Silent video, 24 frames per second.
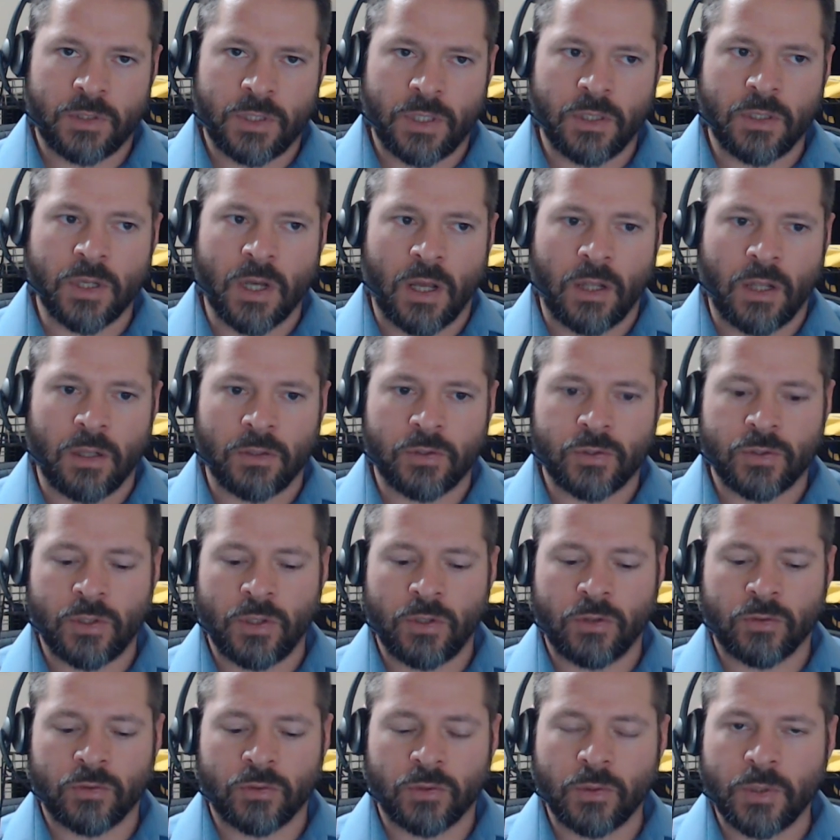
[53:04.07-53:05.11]
$10 and
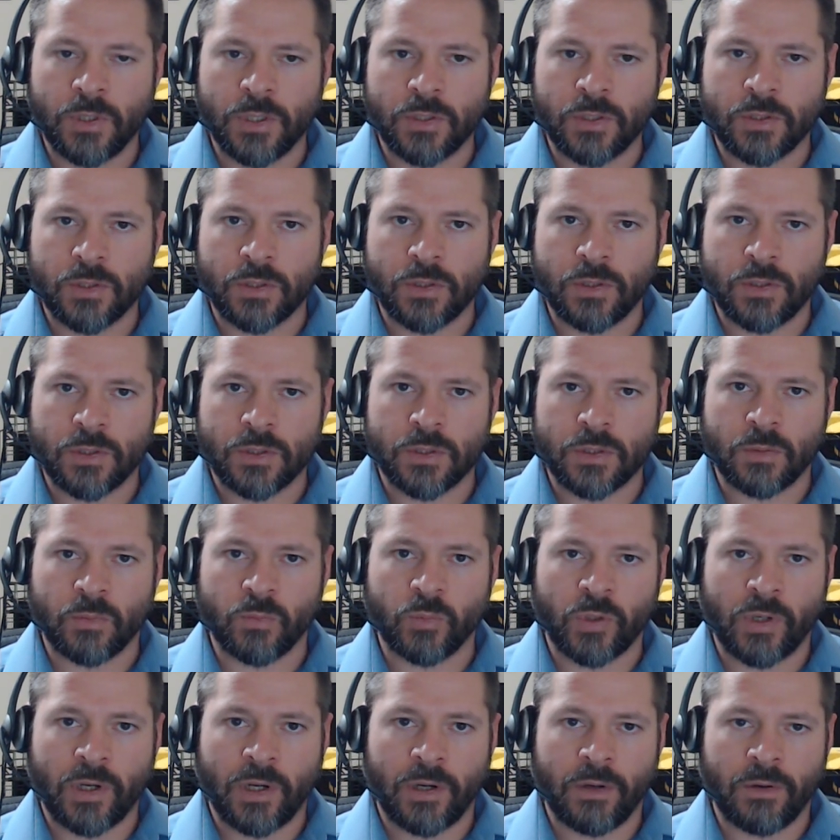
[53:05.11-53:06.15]
he threw it into his
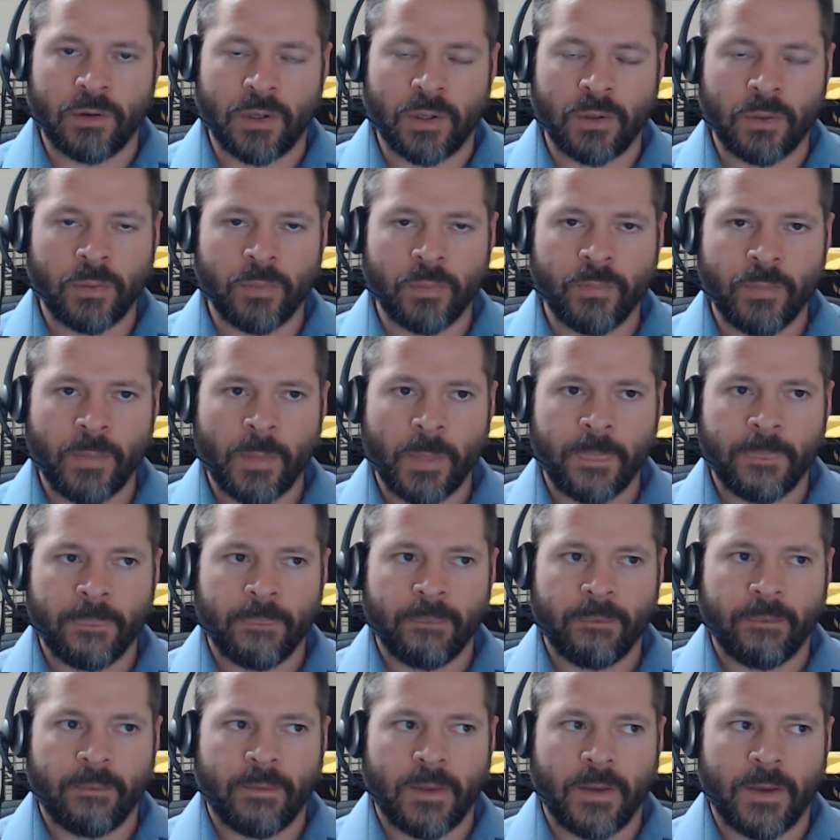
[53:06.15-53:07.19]
sombrero,
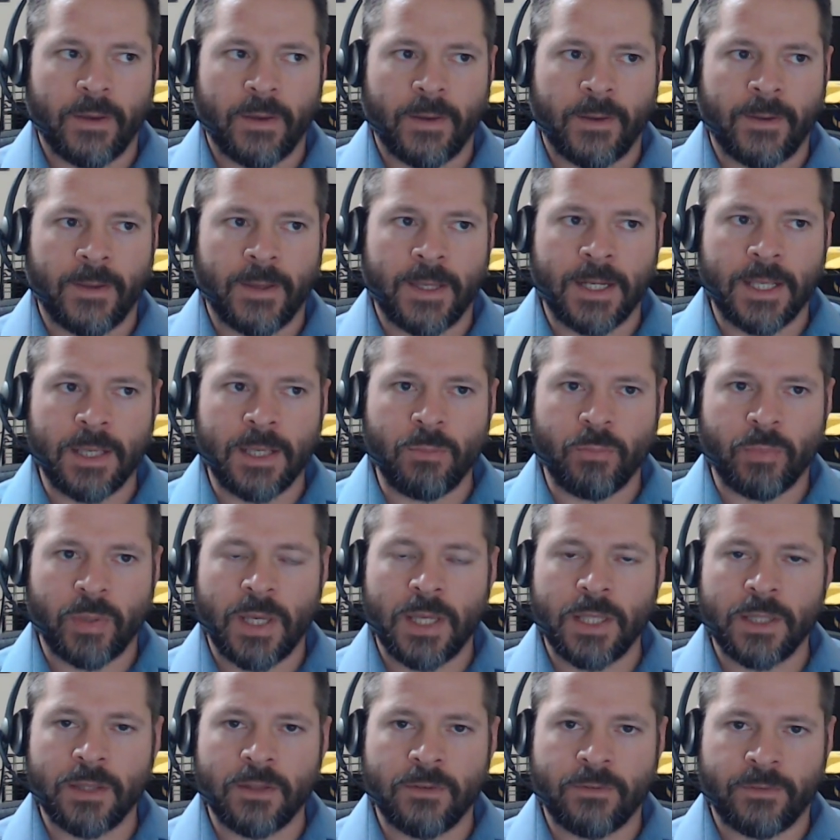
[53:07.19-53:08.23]
and he
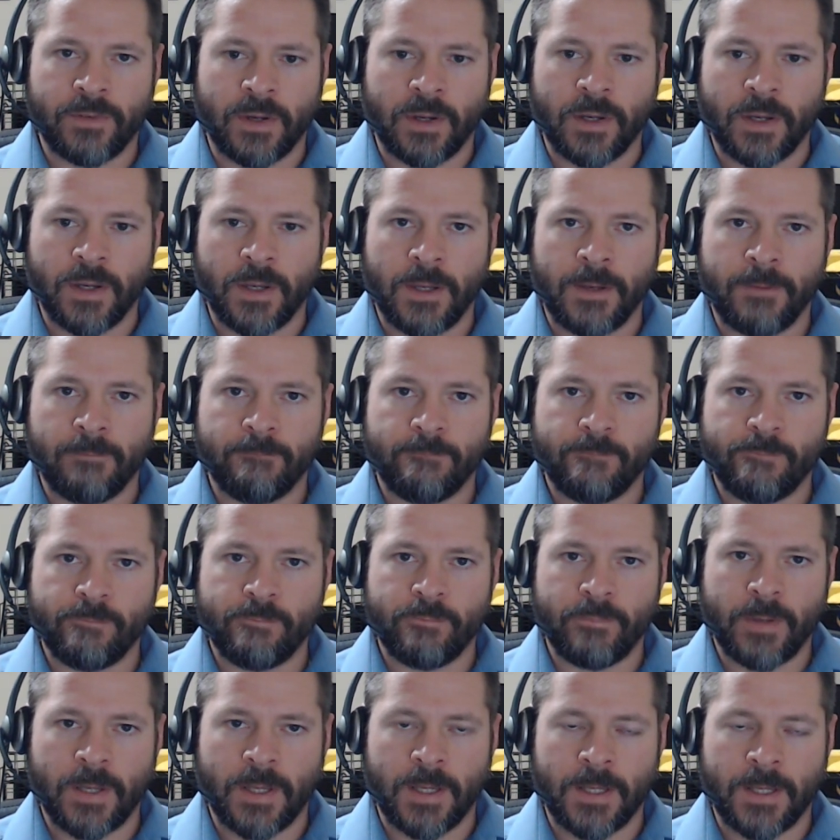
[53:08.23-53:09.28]
paid the fine.
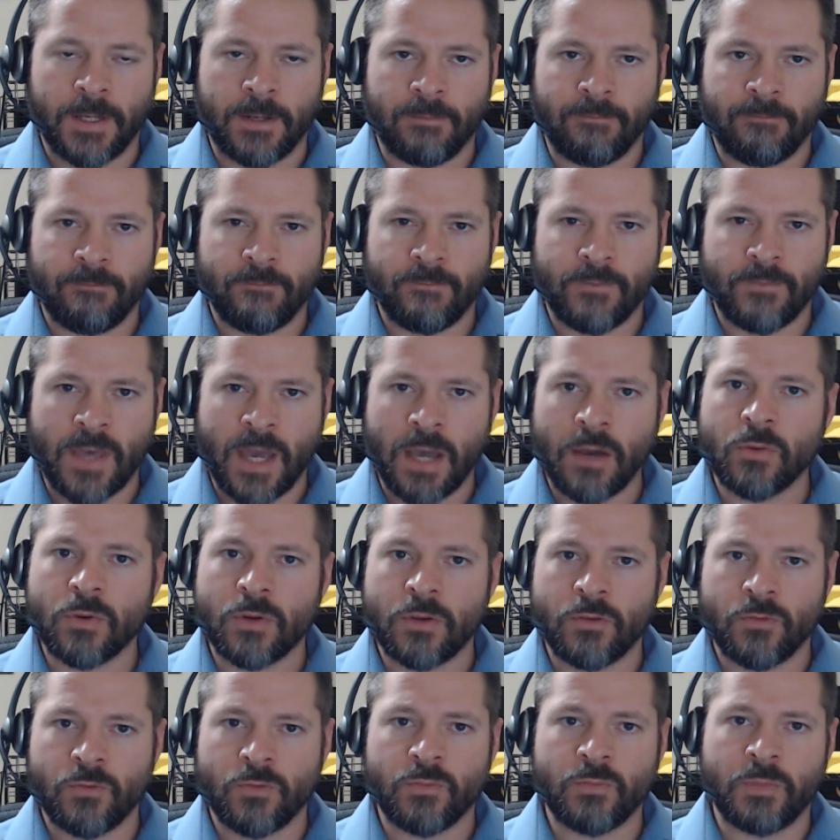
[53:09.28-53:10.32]
And that would
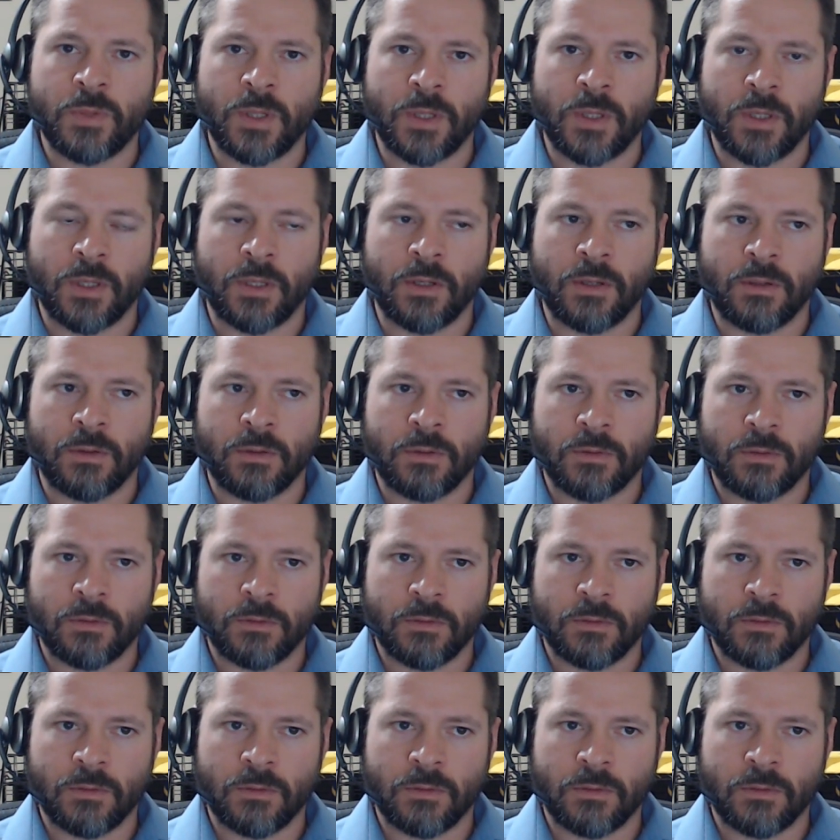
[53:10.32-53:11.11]
have been